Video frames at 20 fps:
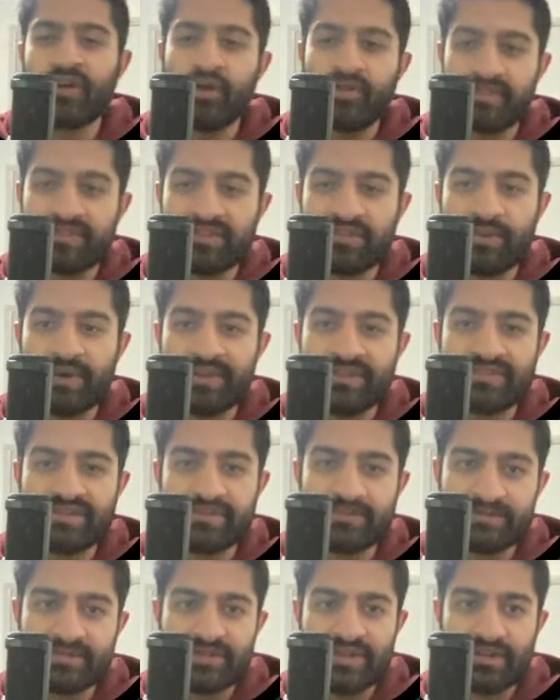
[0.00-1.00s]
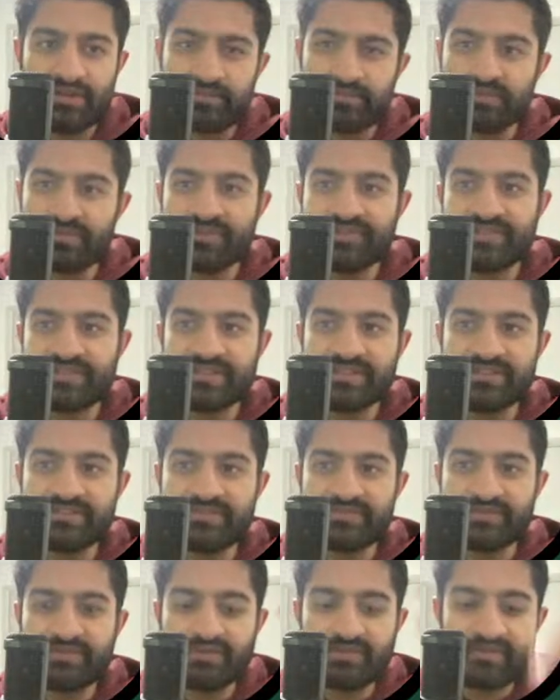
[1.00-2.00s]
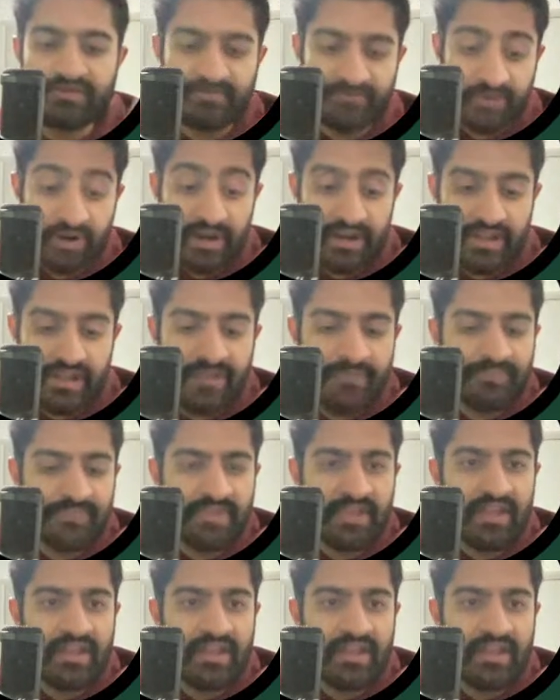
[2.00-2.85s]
don't think the weather is going to be terrible in Sydney for Friday.